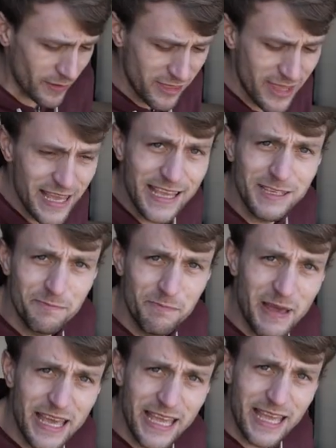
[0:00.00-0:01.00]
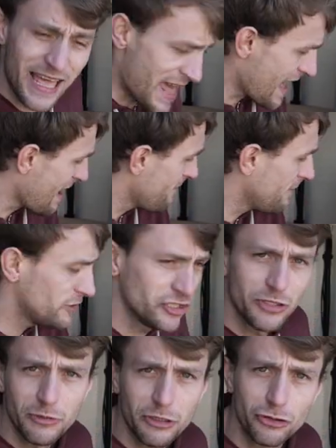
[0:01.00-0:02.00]
these big heavy
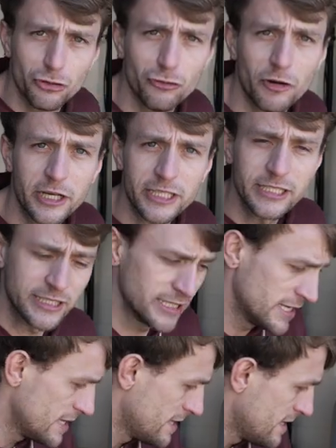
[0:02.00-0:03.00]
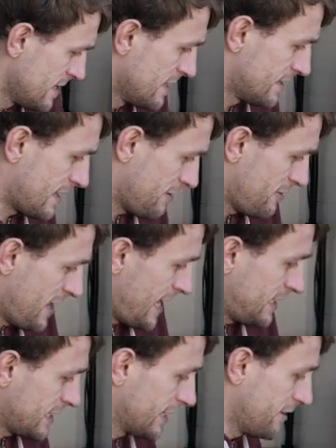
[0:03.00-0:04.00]
duty drawer runners. Now
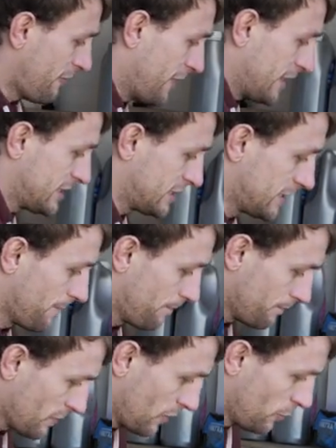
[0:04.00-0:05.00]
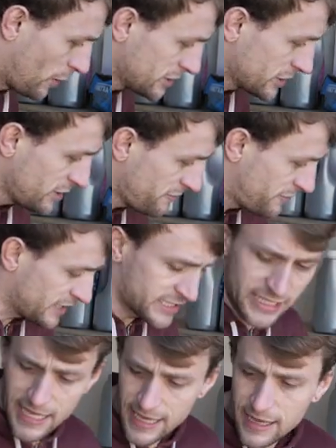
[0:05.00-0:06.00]
these are gonna fix, one's gonna
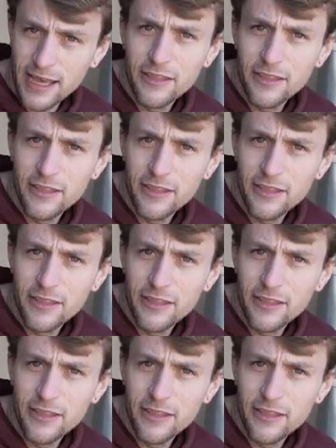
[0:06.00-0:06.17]
fix there,